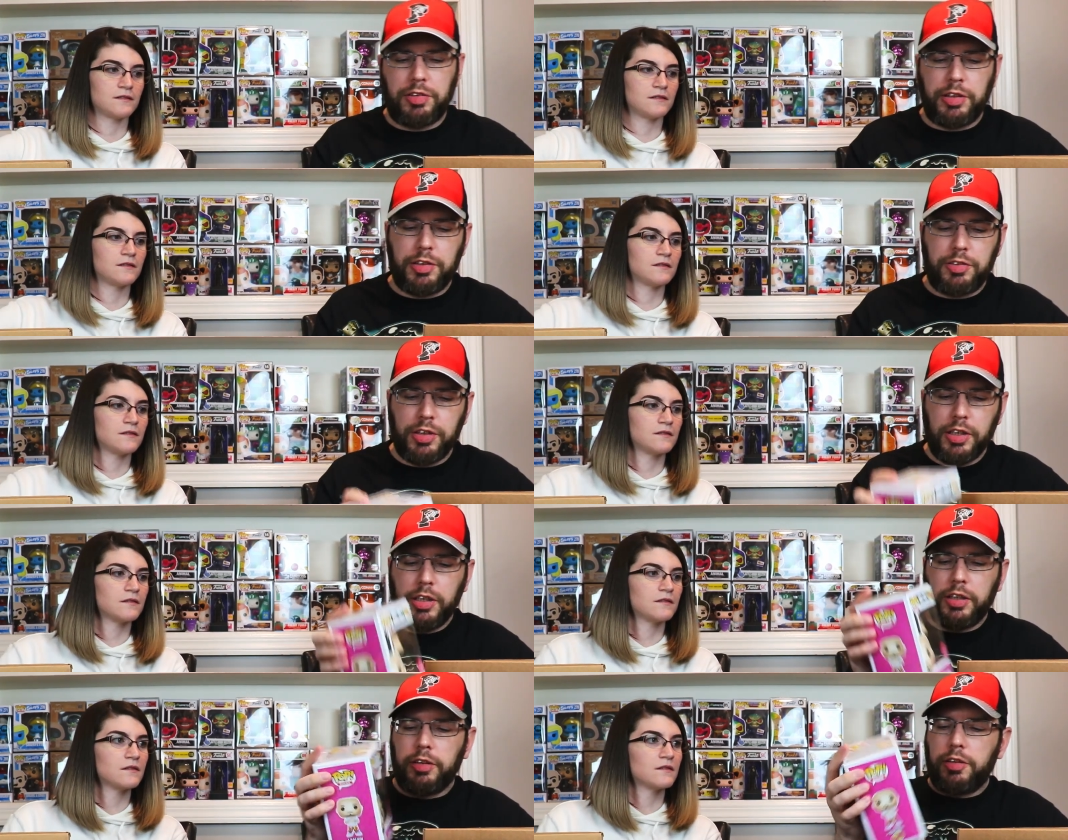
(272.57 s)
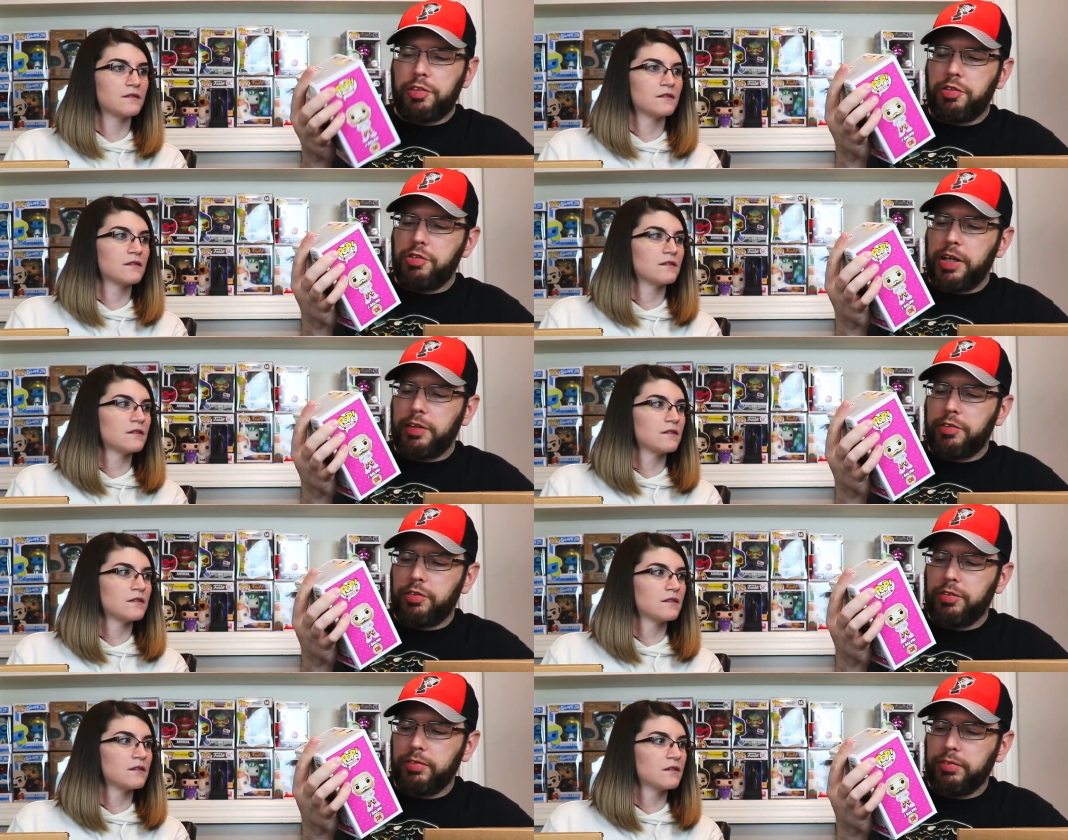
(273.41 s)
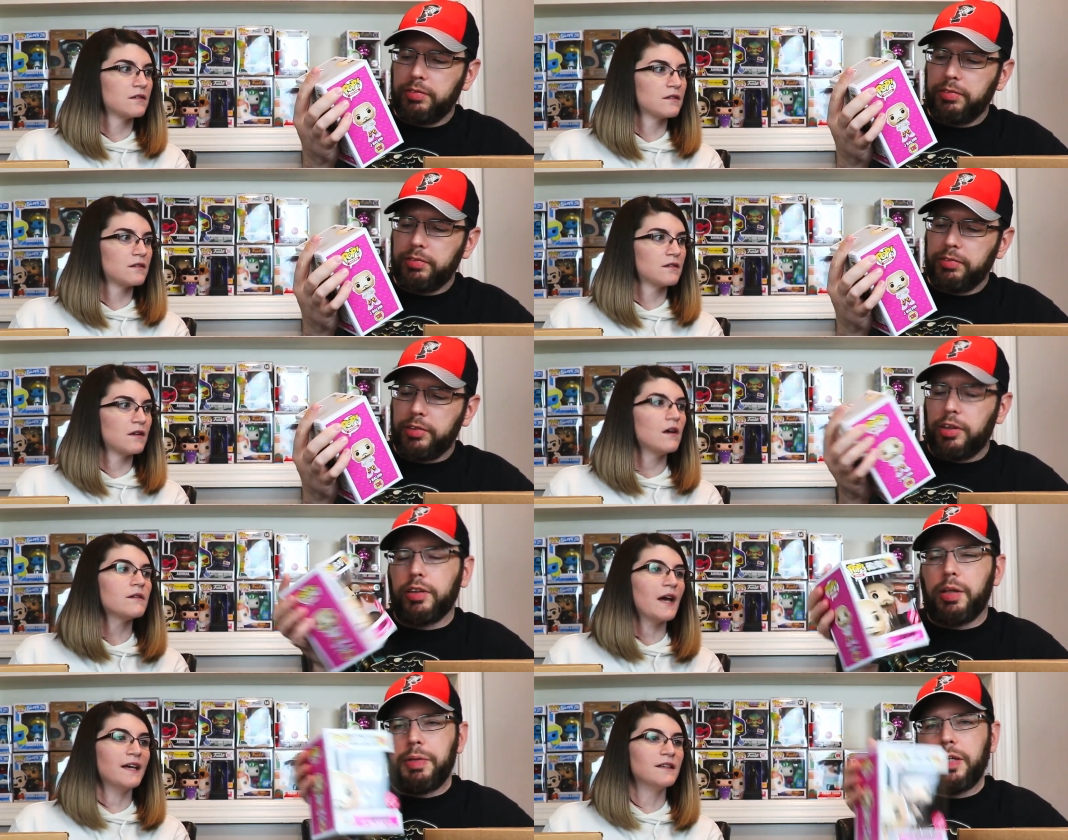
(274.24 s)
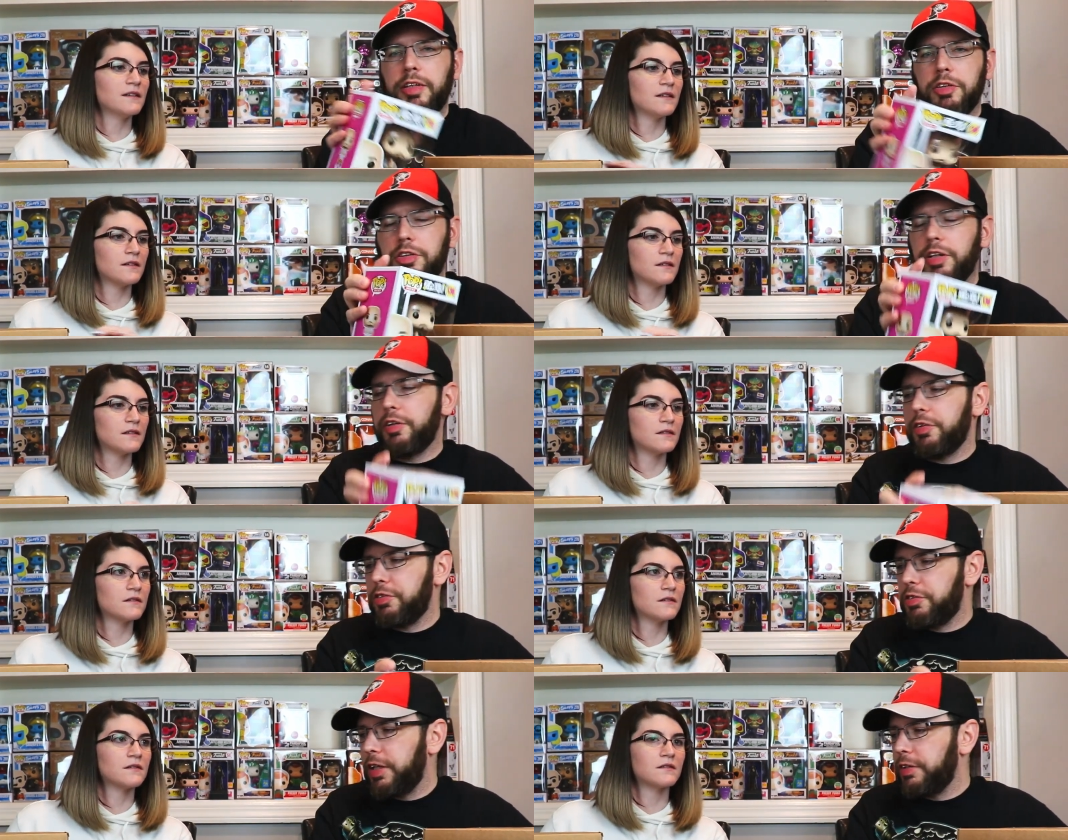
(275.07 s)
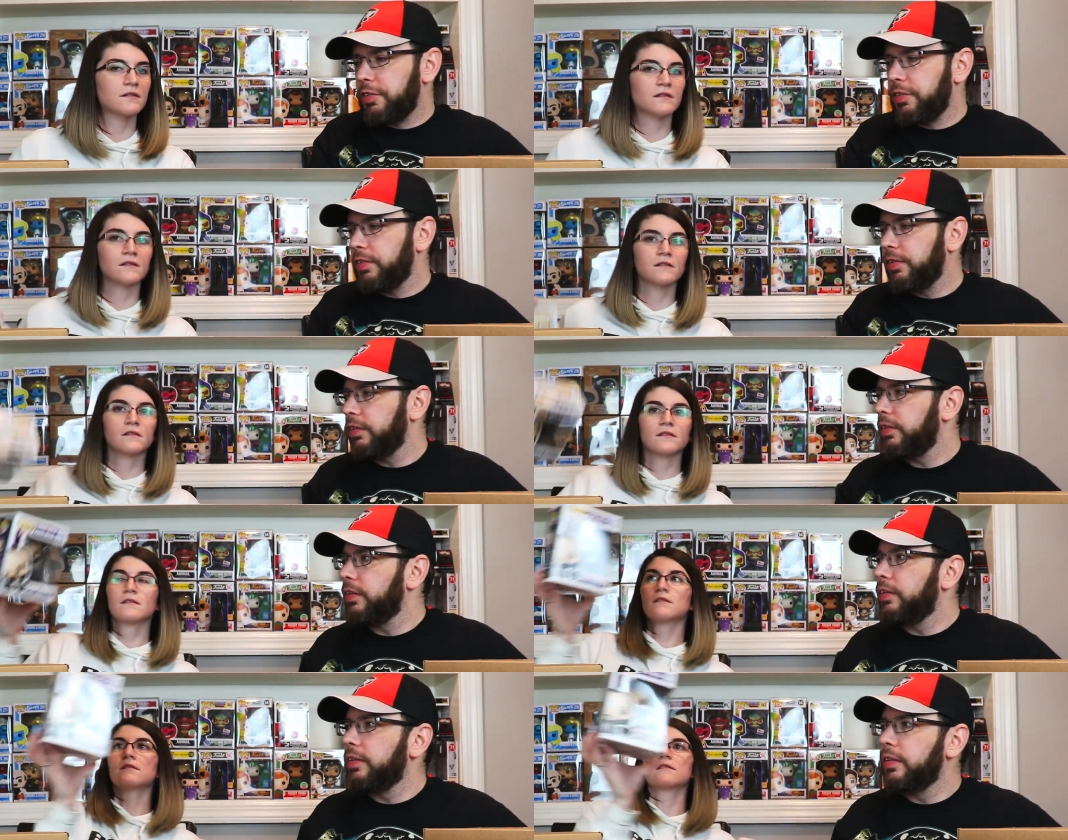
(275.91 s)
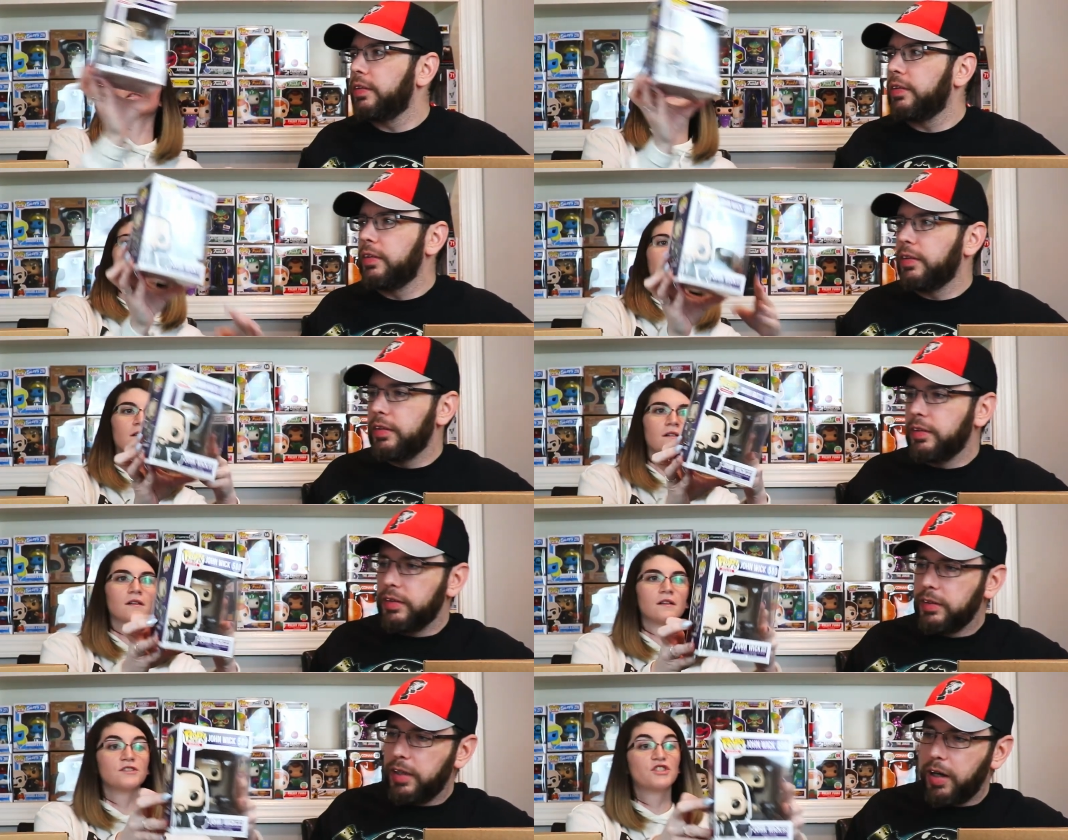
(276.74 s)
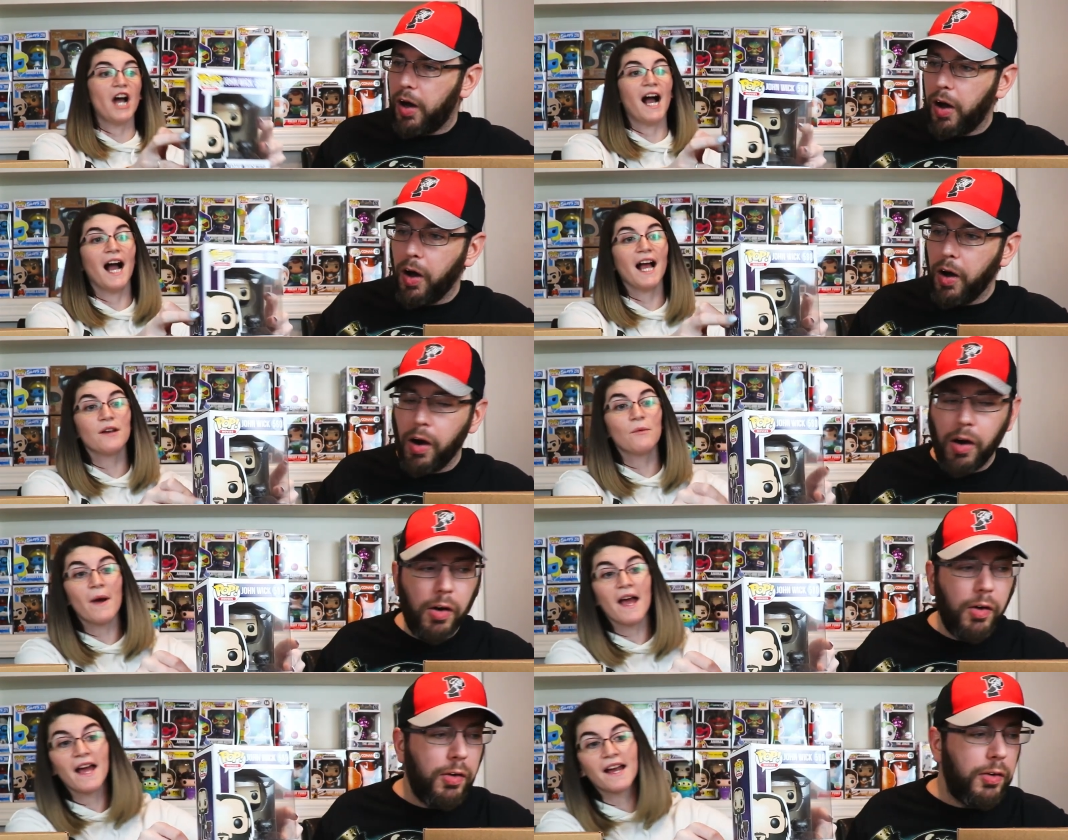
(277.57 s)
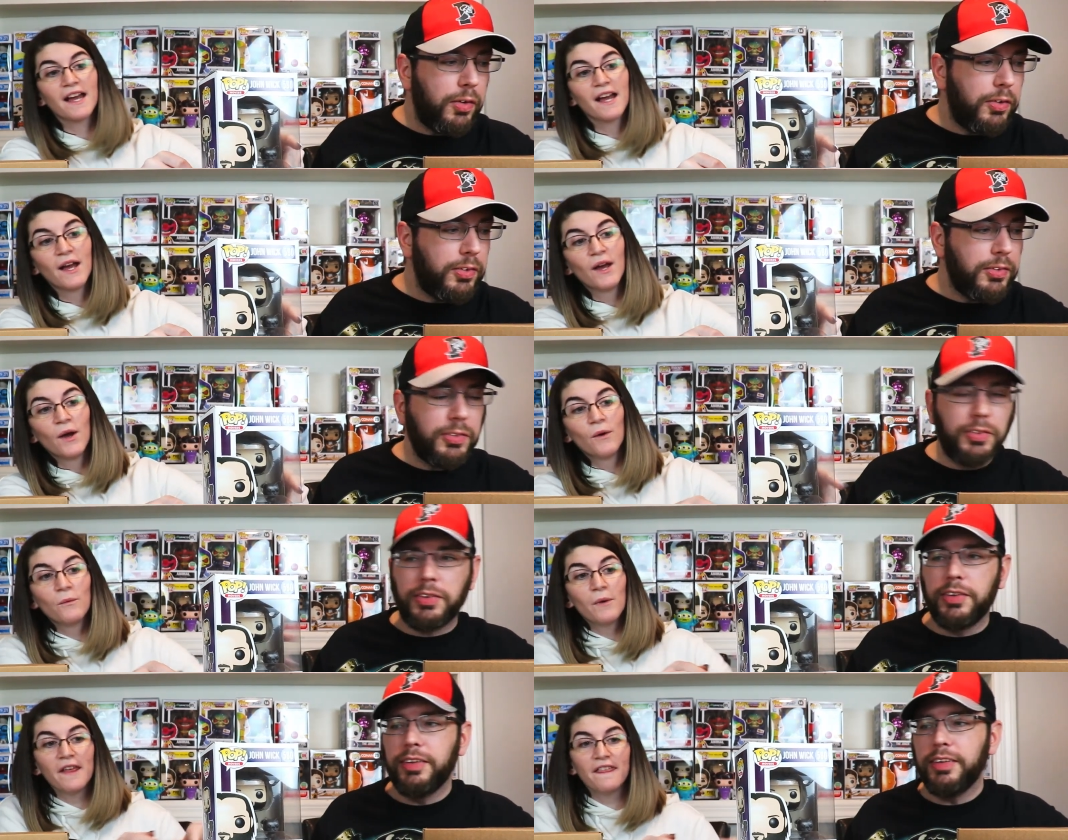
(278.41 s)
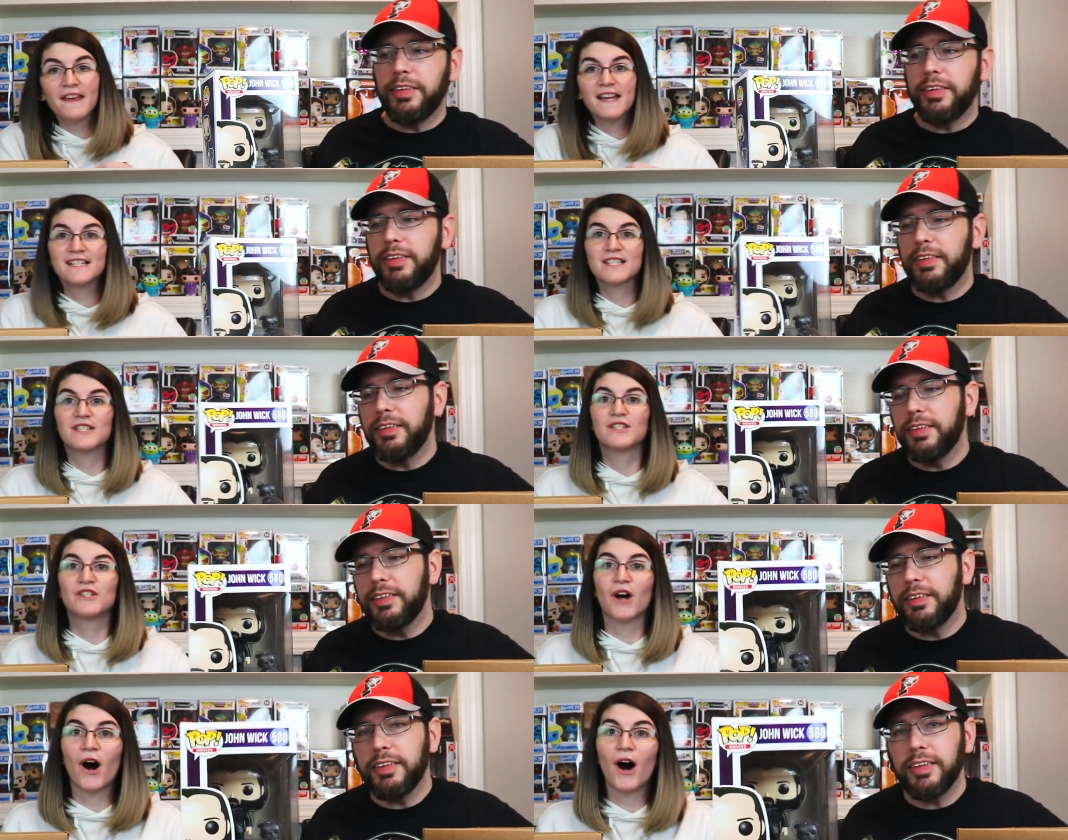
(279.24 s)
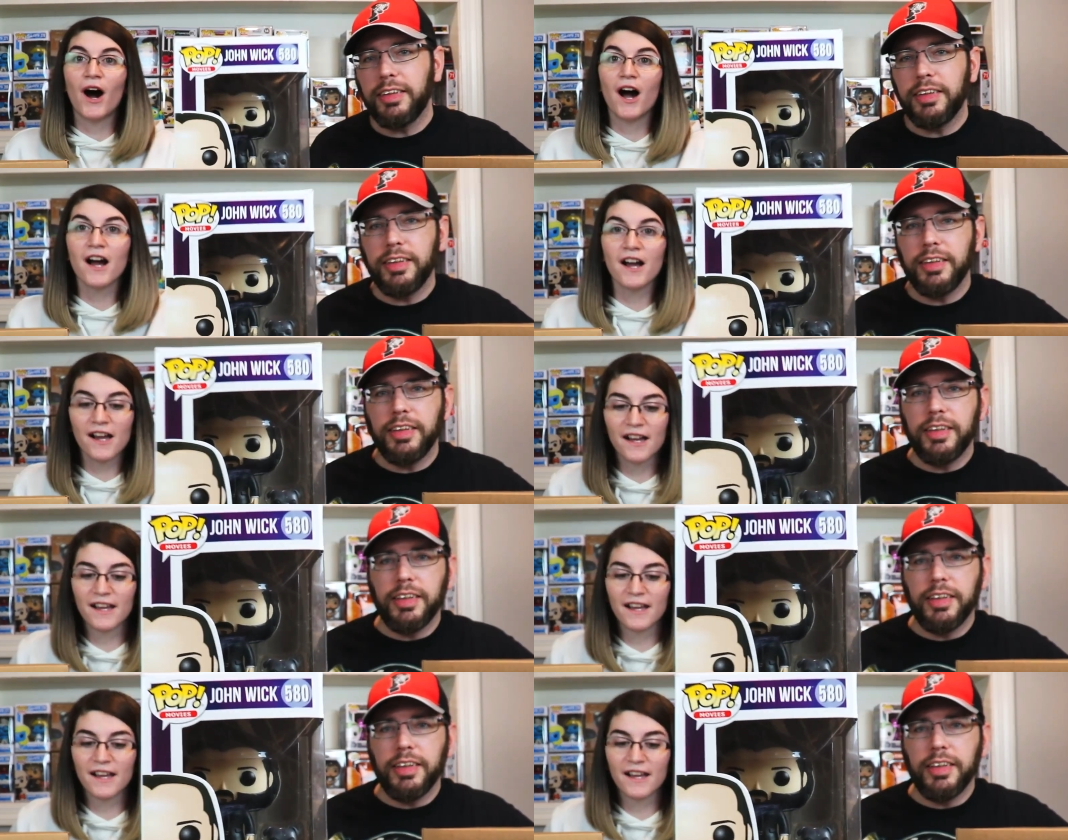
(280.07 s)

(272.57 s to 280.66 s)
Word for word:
Speaker 1: series. There is a chase.
Speaker 2: Okay. In addition, there's a chase. John oh! Wick with his dog?